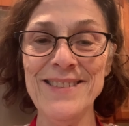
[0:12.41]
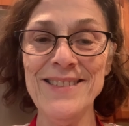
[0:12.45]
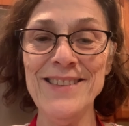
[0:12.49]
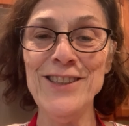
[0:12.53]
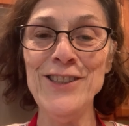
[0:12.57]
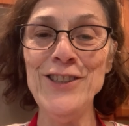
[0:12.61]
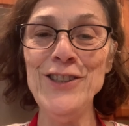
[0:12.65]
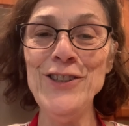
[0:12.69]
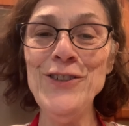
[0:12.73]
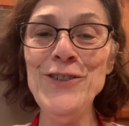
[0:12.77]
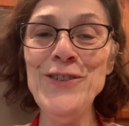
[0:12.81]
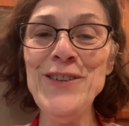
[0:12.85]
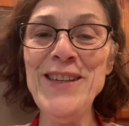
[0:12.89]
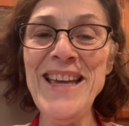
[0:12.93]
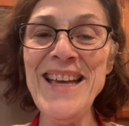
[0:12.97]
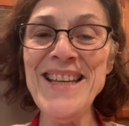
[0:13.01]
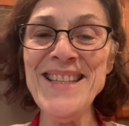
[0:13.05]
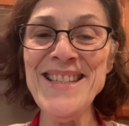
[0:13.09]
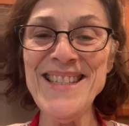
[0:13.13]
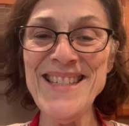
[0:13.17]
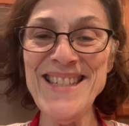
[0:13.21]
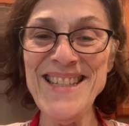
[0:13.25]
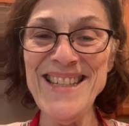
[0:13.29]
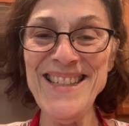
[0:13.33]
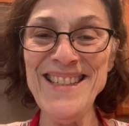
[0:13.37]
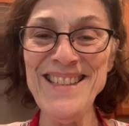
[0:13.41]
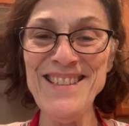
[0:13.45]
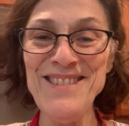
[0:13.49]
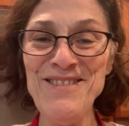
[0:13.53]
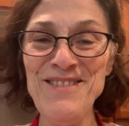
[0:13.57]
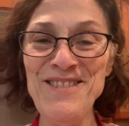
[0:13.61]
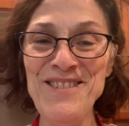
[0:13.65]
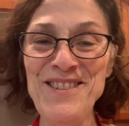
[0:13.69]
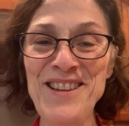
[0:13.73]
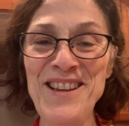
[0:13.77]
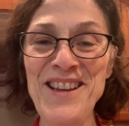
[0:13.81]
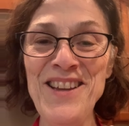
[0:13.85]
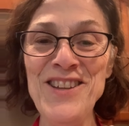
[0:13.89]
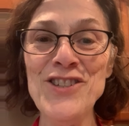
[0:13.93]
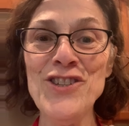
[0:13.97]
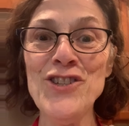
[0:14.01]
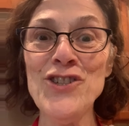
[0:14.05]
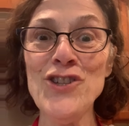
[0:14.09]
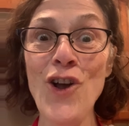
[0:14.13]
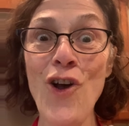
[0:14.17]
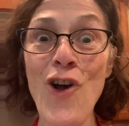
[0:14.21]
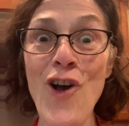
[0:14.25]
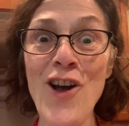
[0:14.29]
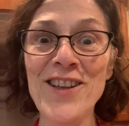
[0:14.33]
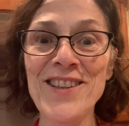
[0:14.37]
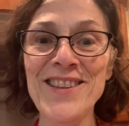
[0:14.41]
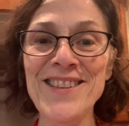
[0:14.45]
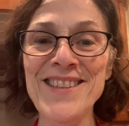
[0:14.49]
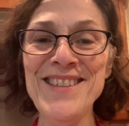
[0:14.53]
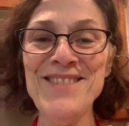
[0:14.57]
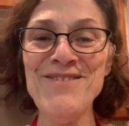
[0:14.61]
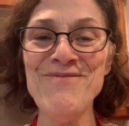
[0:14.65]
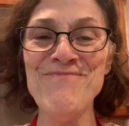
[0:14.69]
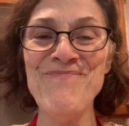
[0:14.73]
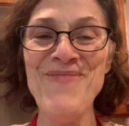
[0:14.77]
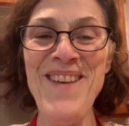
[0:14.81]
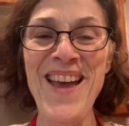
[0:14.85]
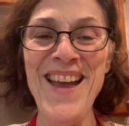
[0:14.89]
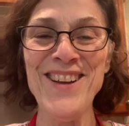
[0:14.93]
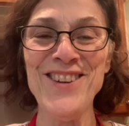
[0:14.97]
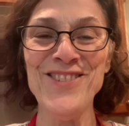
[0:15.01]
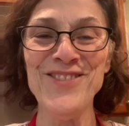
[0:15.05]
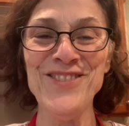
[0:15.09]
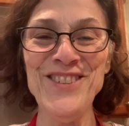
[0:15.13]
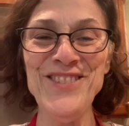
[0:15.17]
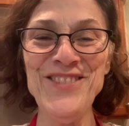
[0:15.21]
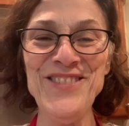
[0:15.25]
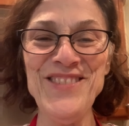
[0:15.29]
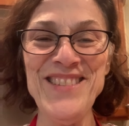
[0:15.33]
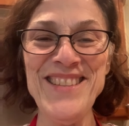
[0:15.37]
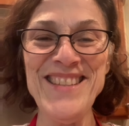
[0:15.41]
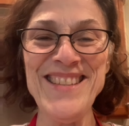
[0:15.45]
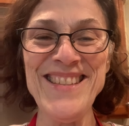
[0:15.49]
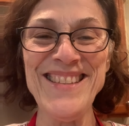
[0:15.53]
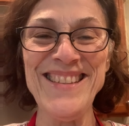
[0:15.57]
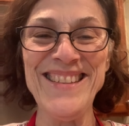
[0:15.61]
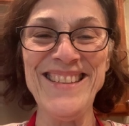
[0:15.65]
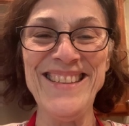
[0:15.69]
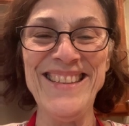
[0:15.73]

You guessed it, chocolate macaroons.